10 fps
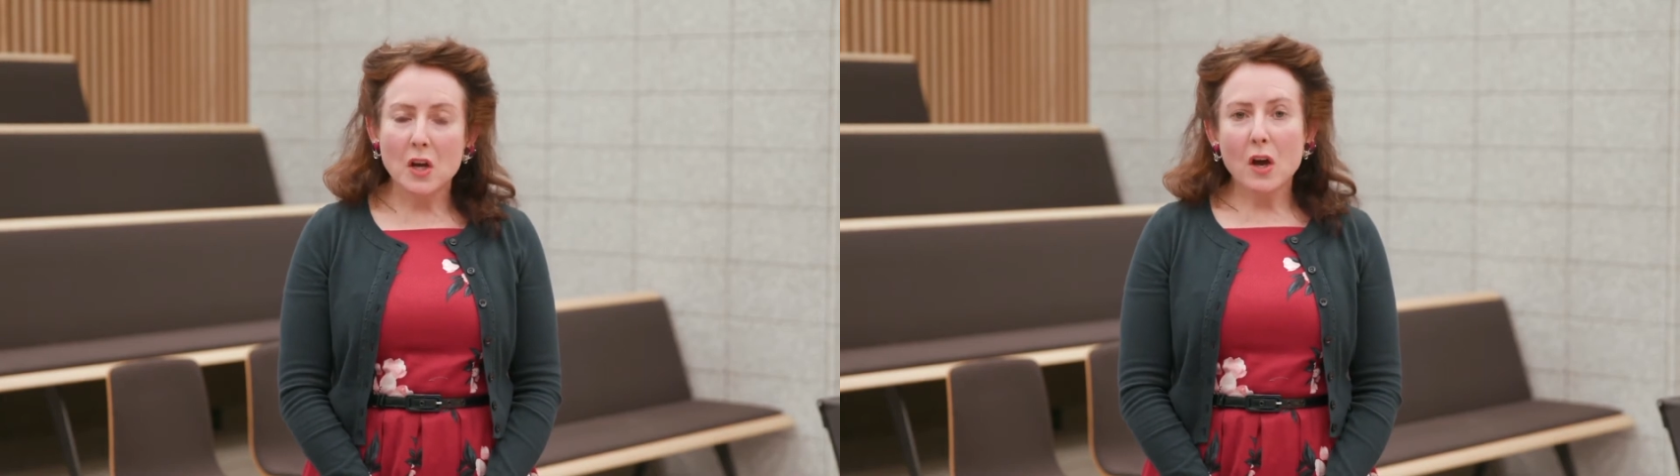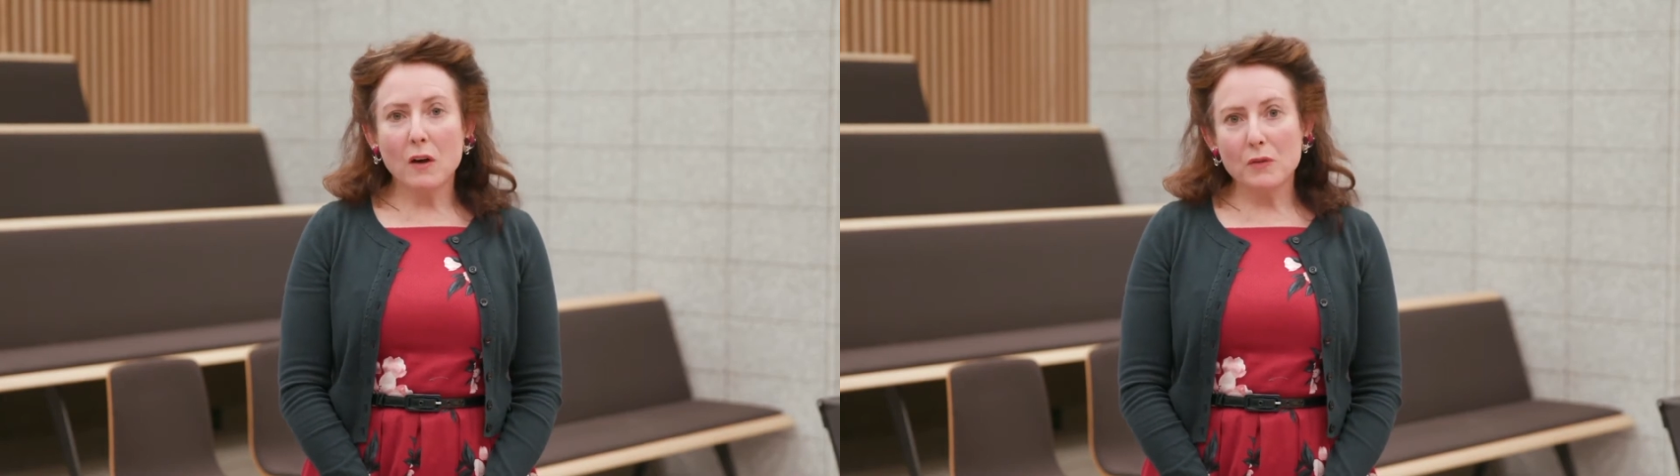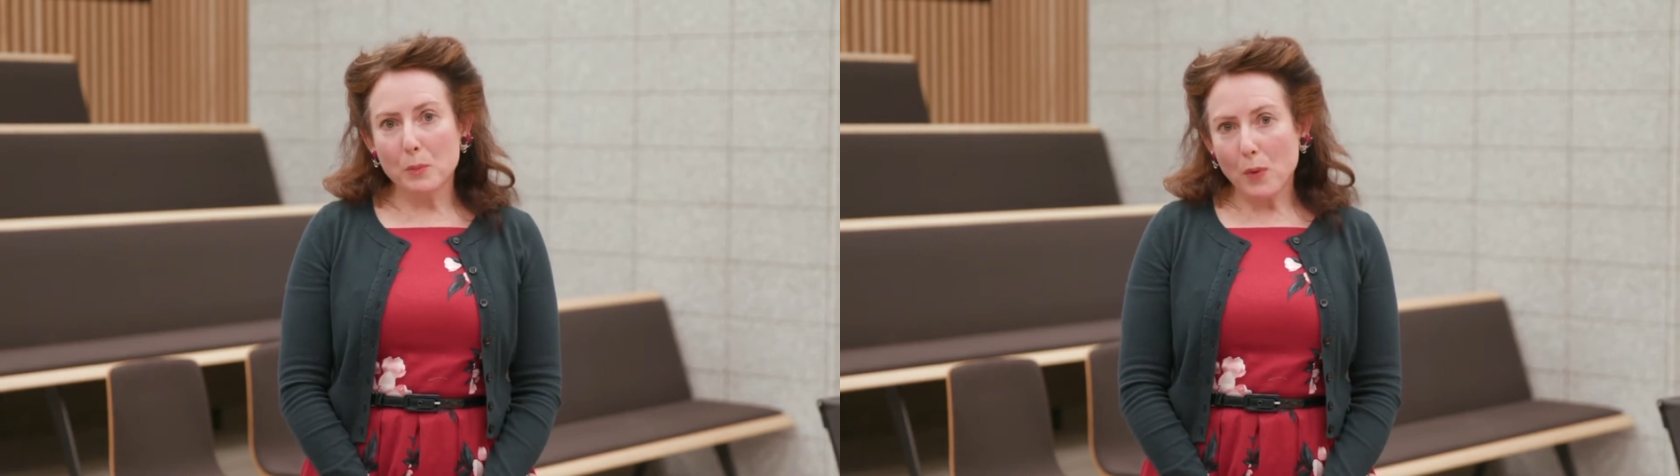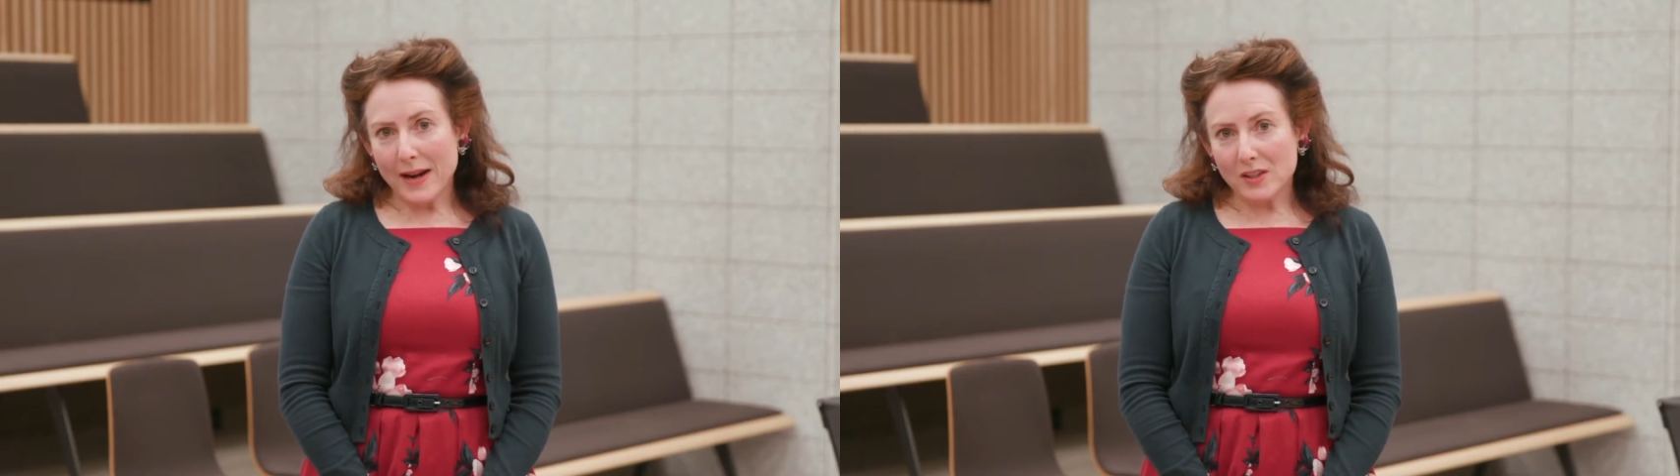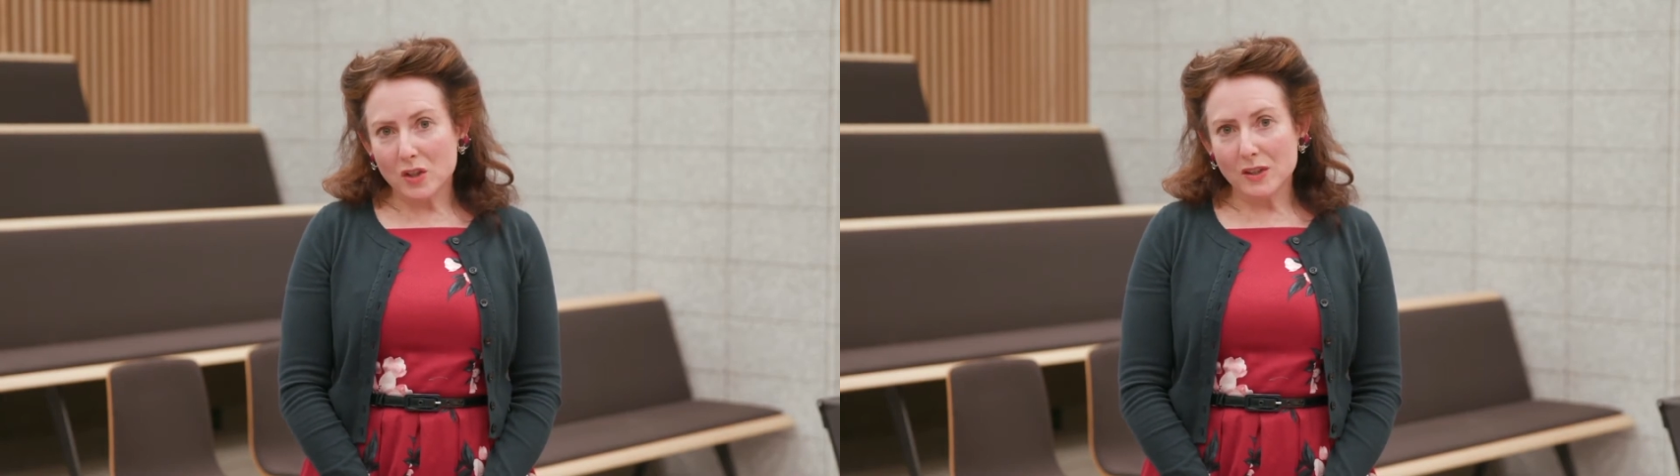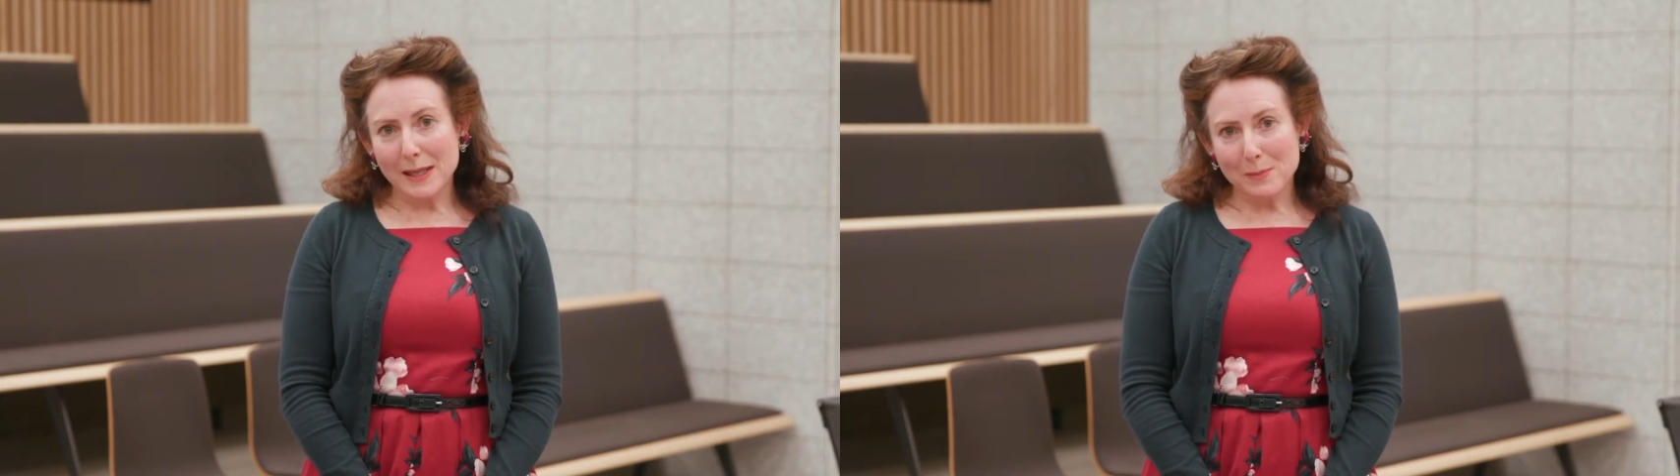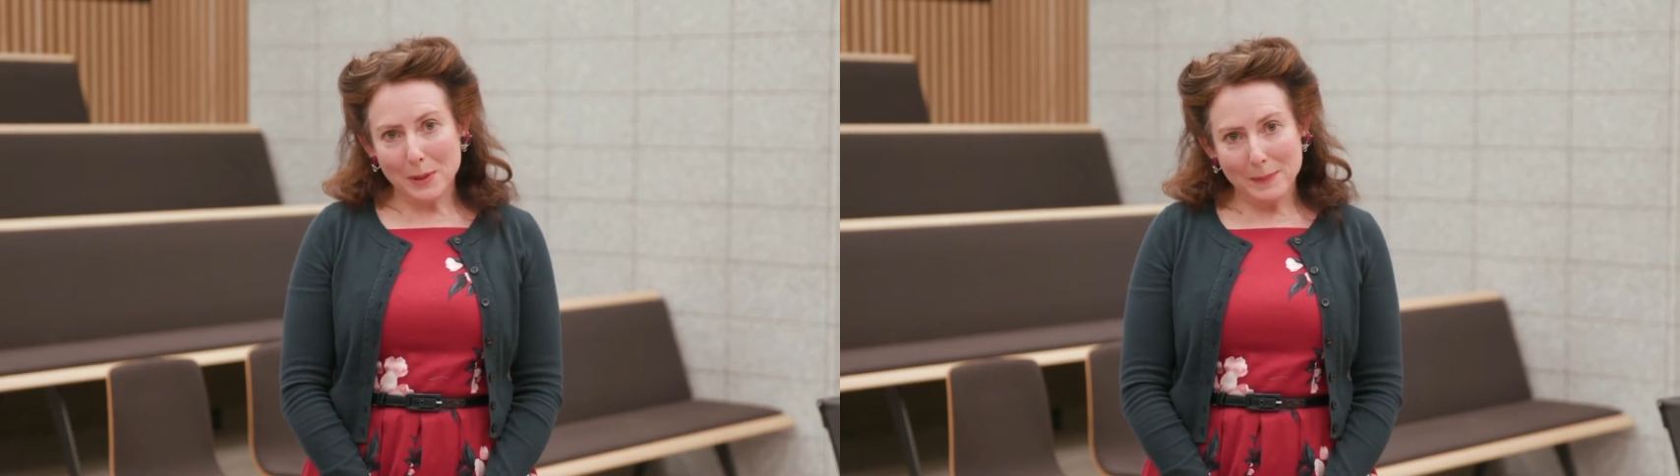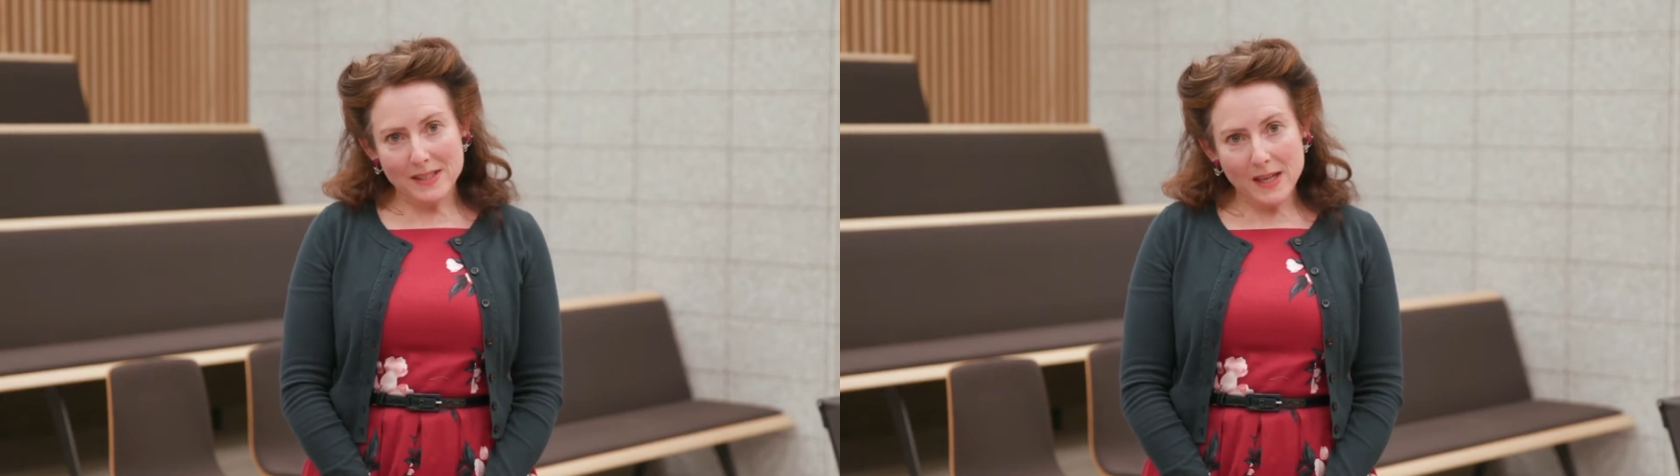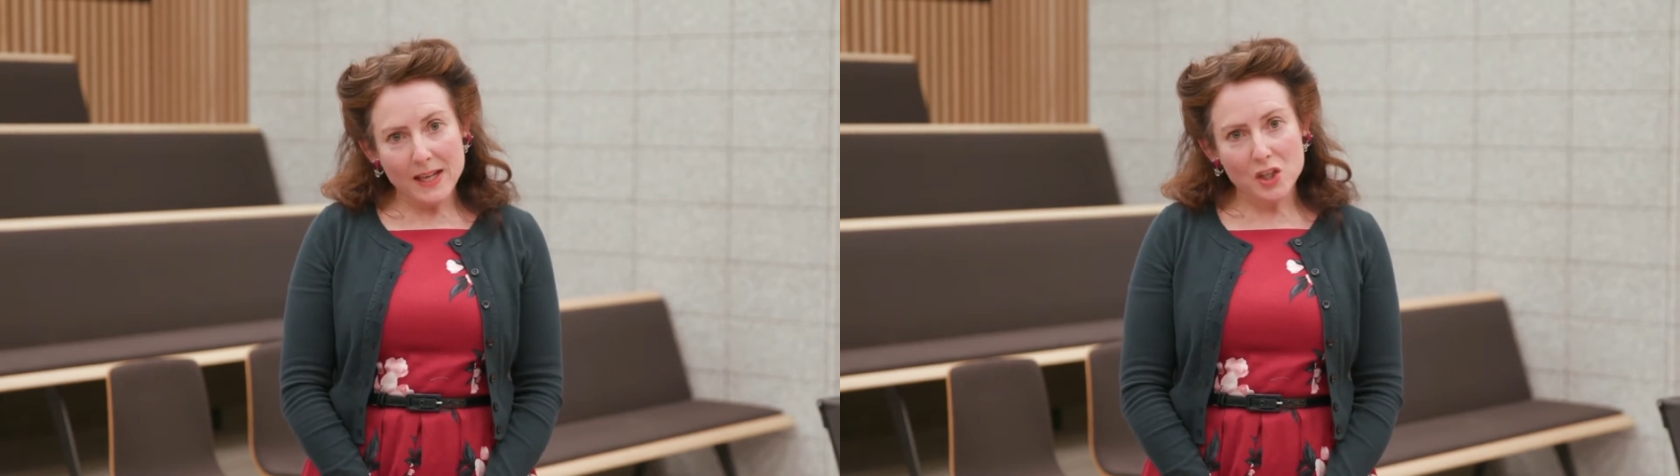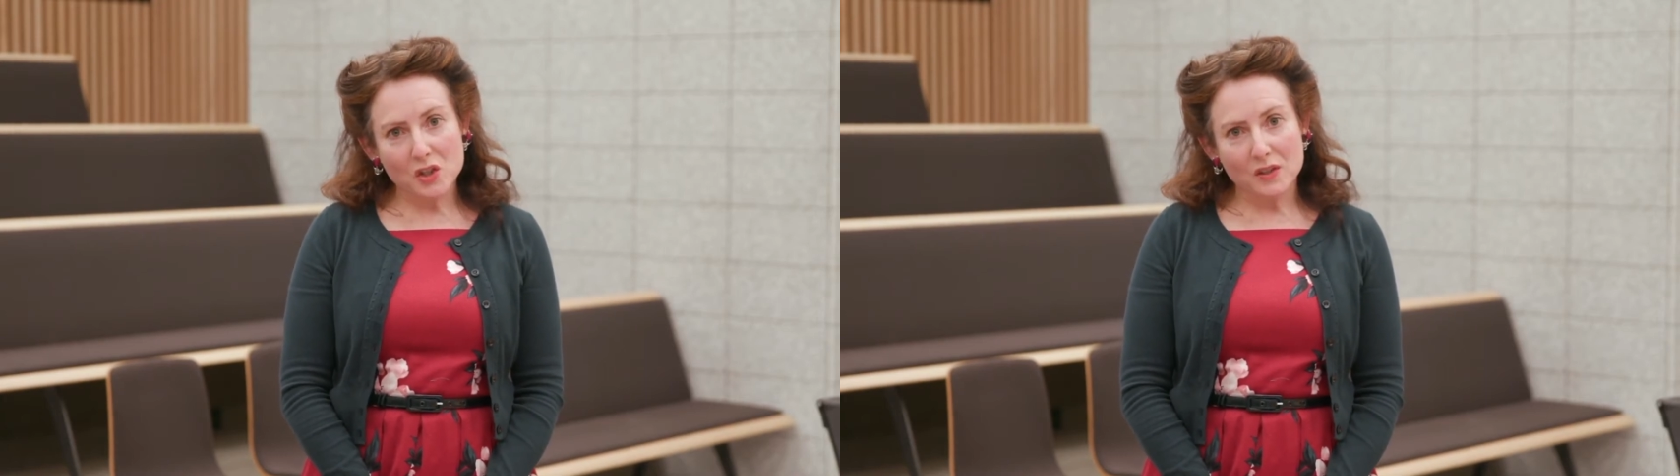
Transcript: of the practical implementation